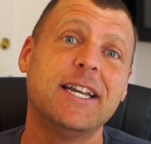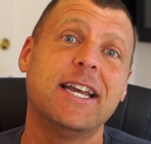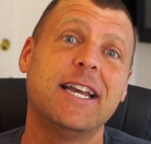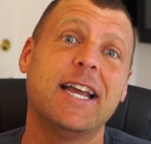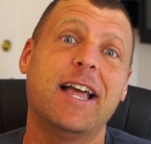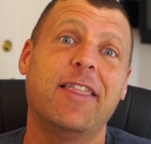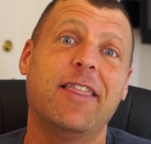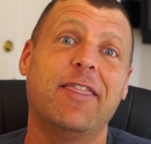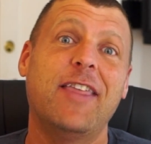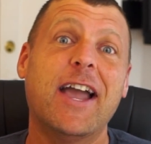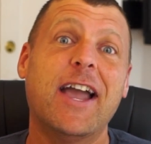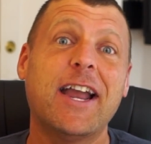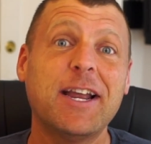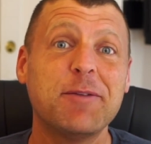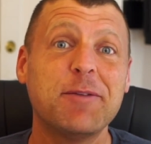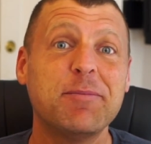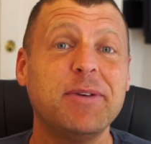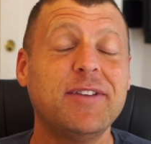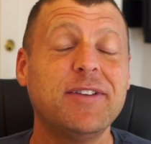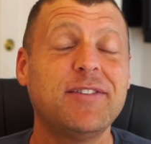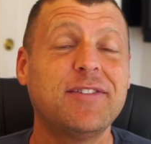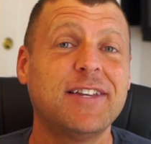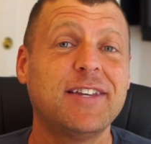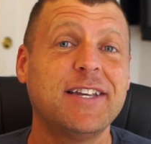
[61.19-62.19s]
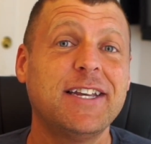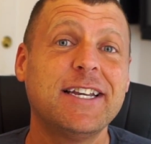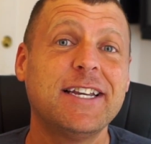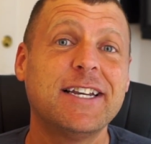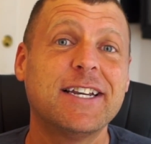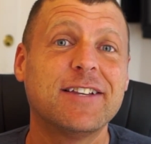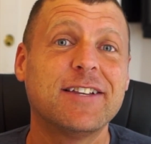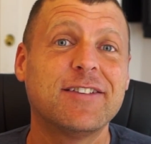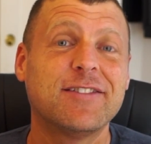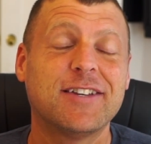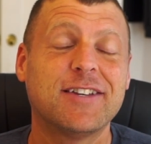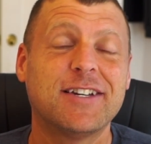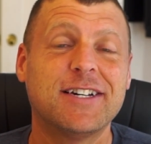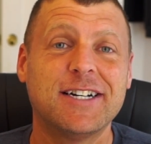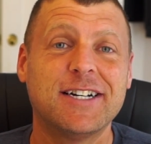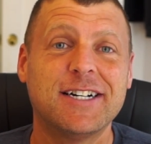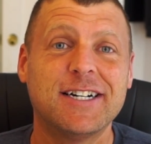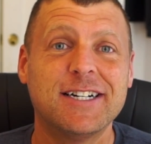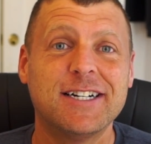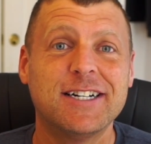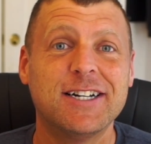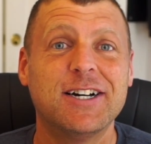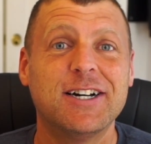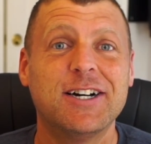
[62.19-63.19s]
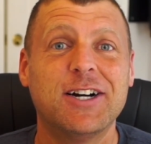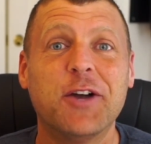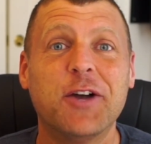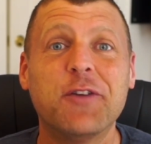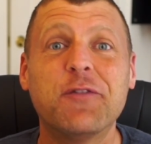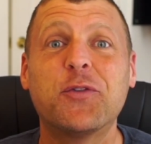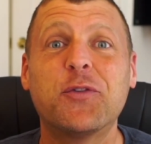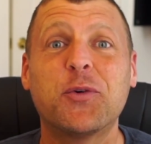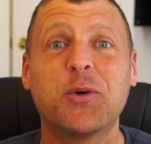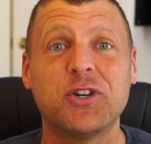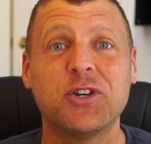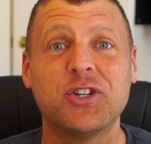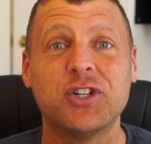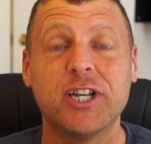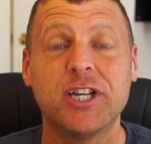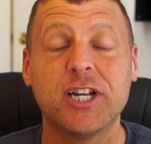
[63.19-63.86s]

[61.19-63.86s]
That can be seen as an unfortunate